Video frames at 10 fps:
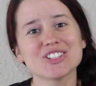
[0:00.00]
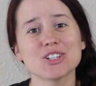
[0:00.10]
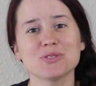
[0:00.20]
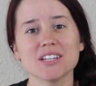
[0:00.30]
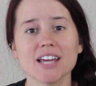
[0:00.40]

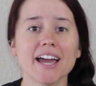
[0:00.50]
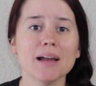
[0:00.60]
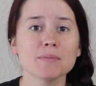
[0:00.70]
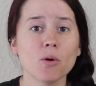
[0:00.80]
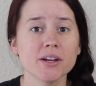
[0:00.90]
So today
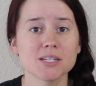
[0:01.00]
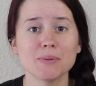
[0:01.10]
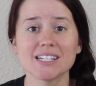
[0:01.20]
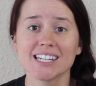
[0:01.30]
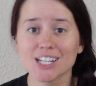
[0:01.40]
I'm going to
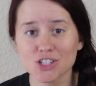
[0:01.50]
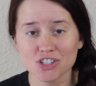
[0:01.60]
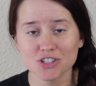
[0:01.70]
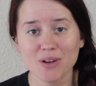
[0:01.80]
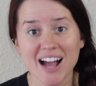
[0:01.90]
be
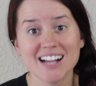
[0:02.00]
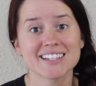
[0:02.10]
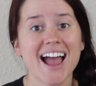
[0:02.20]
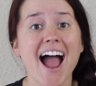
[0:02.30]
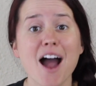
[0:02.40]
teaching you guys
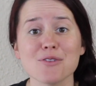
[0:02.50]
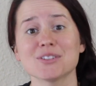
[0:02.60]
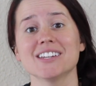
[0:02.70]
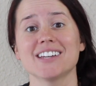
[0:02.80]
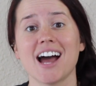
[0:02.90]
how
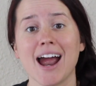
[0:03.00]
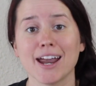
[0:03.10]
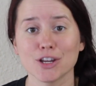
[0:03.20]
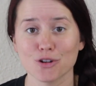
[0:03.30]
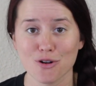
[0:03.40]
to
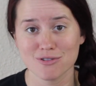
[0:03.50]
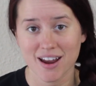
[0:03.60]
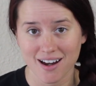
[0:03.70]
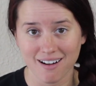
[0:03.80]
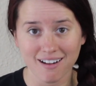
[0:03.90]
dye your own
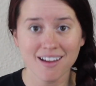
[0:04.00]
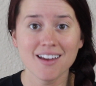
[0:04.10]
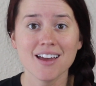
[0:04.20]
hair.